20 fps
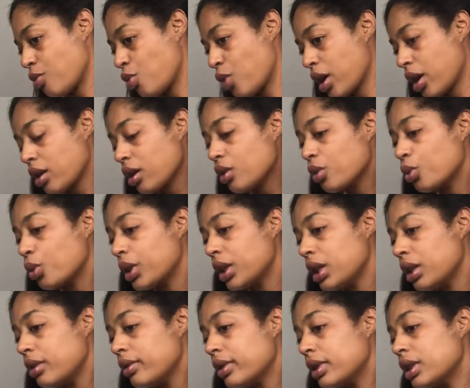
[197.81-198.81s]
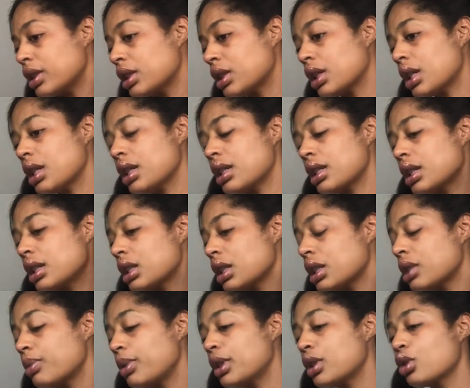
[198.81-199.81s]
Wearing weave is just, it
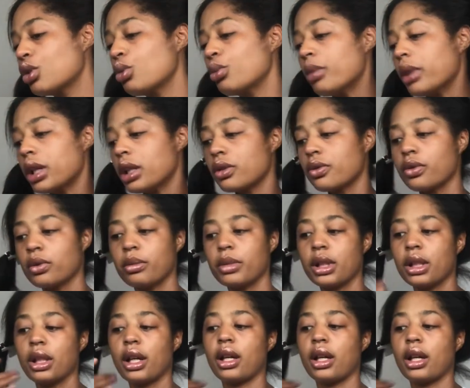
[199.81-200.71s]
just be too much for me.